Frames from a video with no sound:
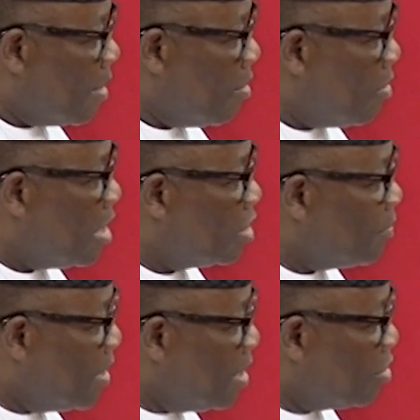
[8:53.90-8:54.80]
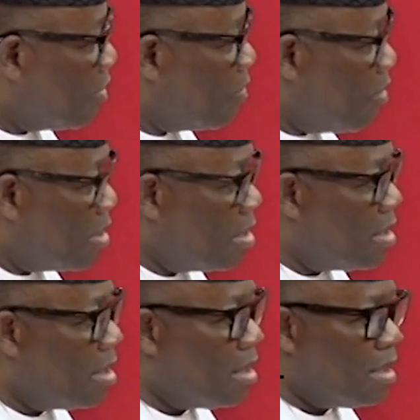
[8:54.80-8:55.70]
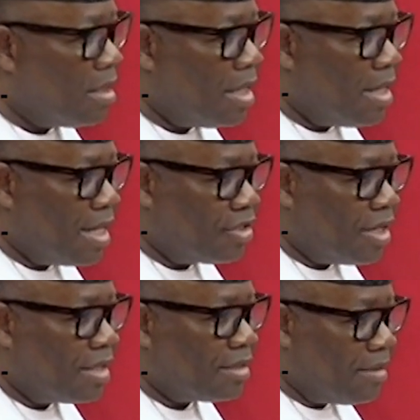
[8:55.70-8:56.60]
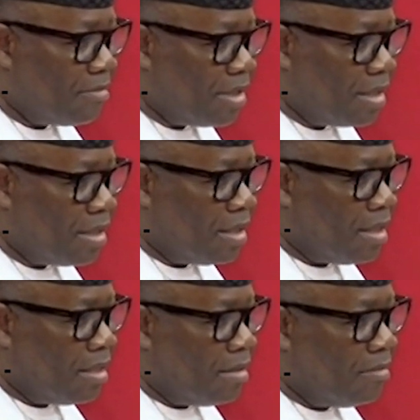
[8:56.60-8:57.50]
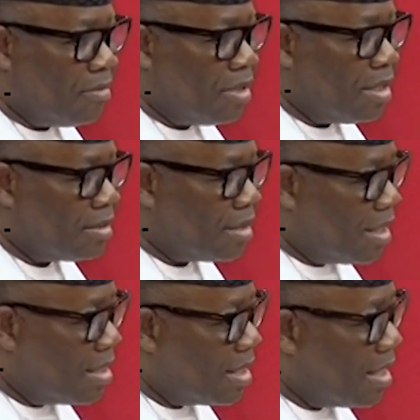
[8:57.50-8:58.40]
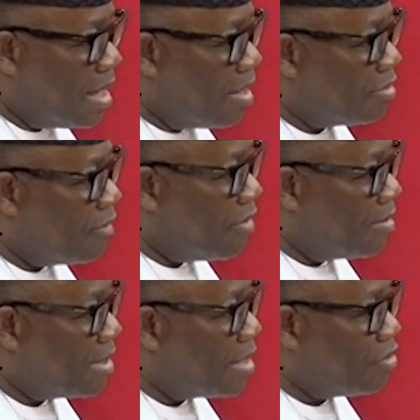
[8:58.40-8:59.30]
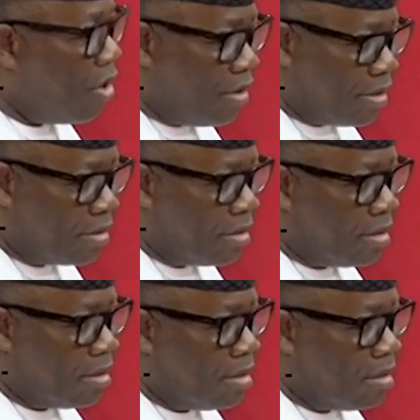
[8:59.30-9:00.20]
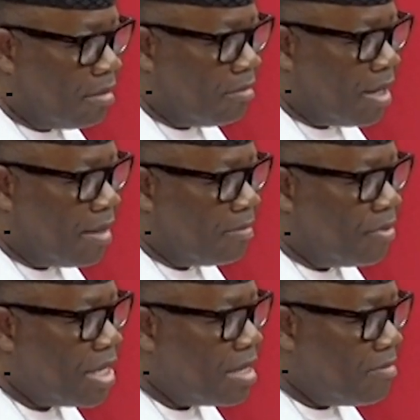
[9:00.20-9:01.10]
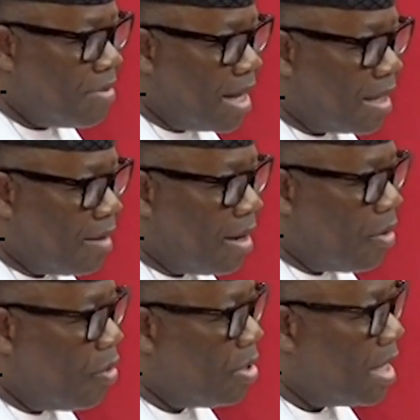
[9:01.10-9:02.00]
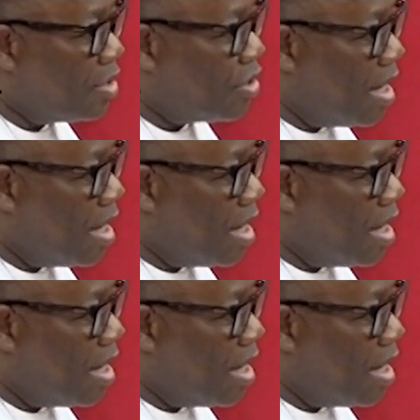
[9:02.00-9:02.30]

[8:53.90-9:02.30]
with the spirit of what the National Assembly, both the Senate and the House of Reps, has done by bringing back our old national